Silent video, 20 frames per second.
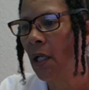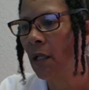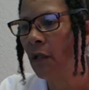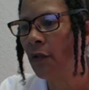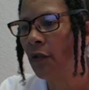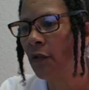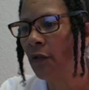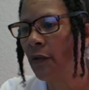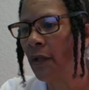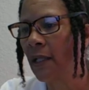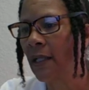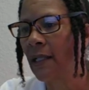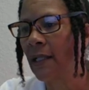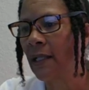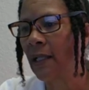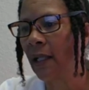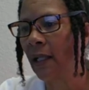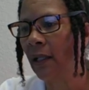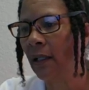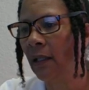to the
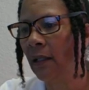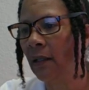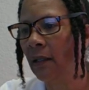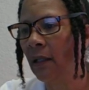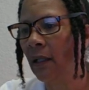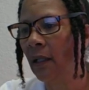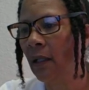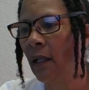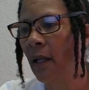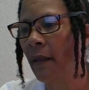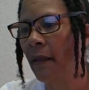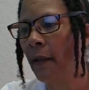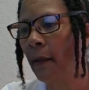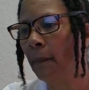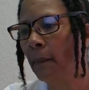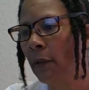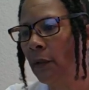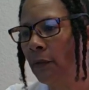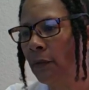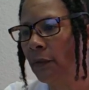sun, the
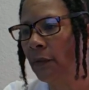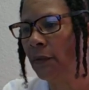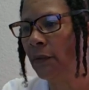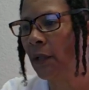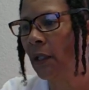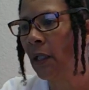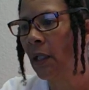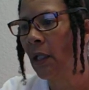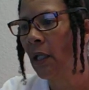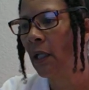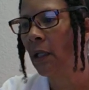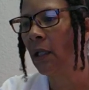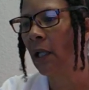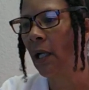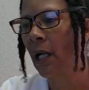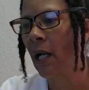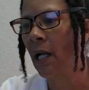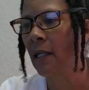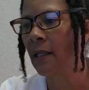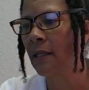moon, the
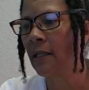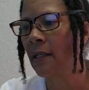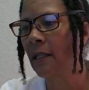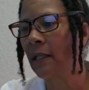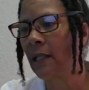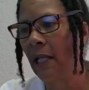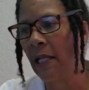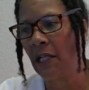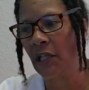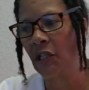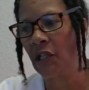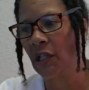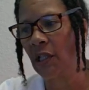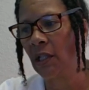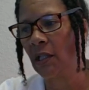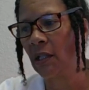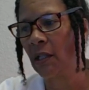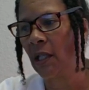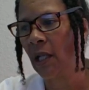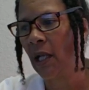
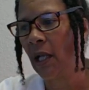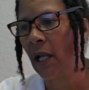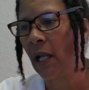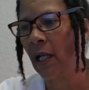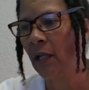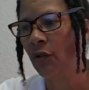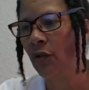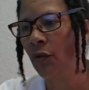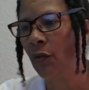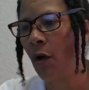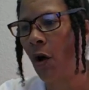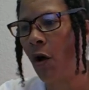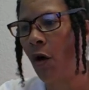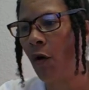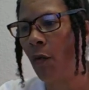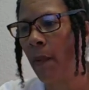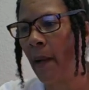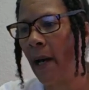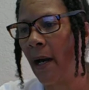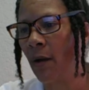constellations, and to all
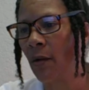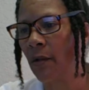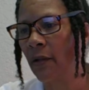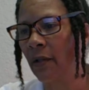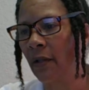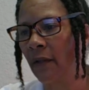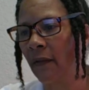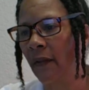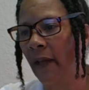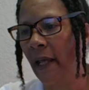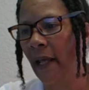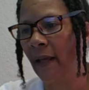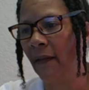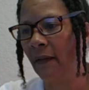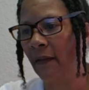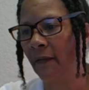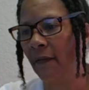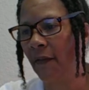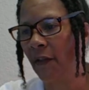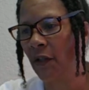powers of
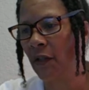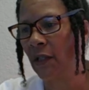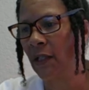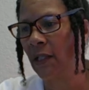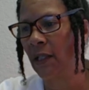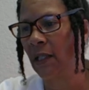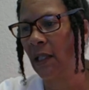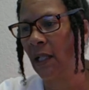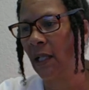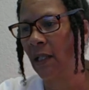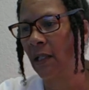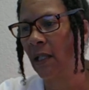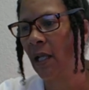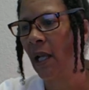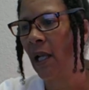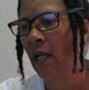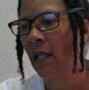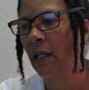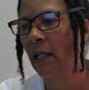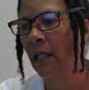heaven. Verse 6.
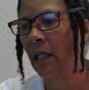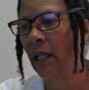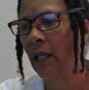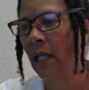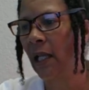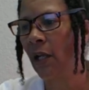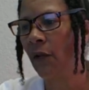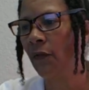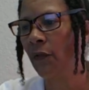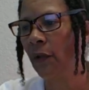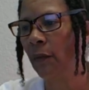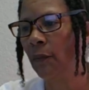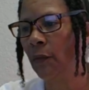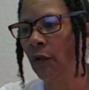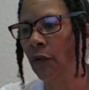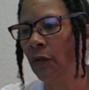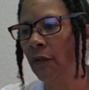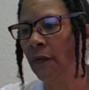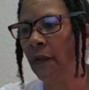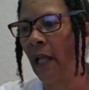The king
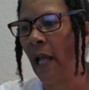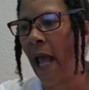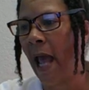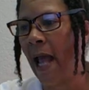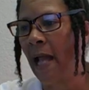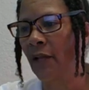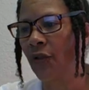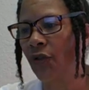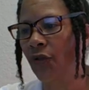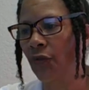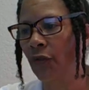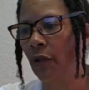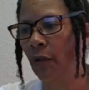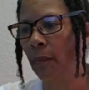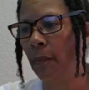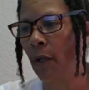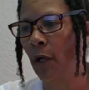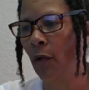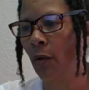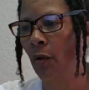removed the Asherah
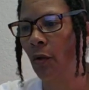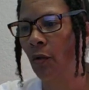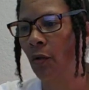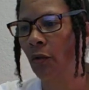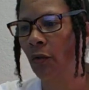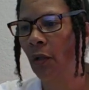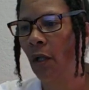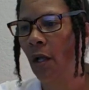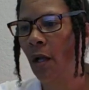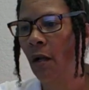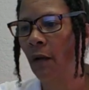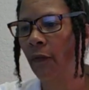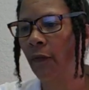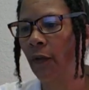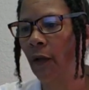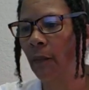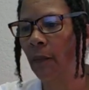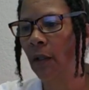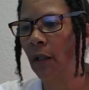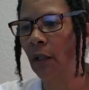pole
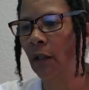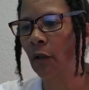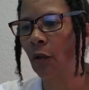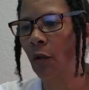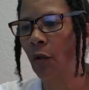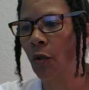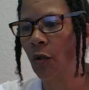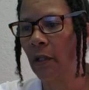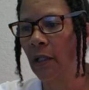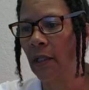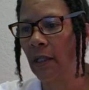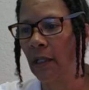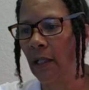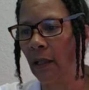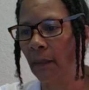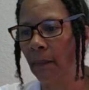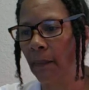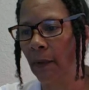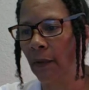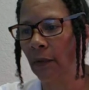from the Lord's
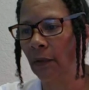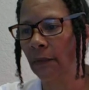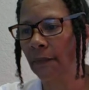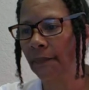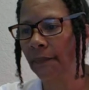temple,